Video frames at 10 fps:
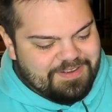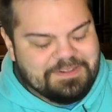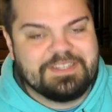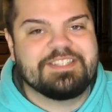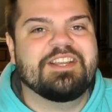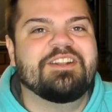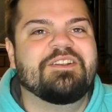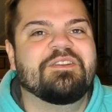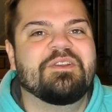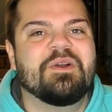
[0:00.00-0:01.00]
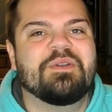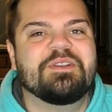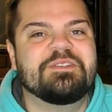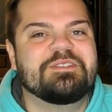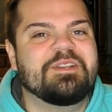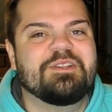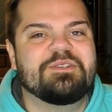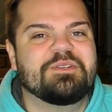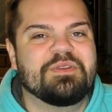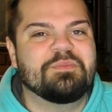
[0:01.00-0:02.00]
all excited to go on a
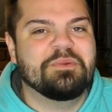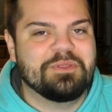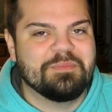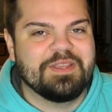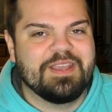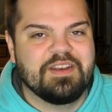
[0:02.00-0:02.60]
nostalgic trip with me.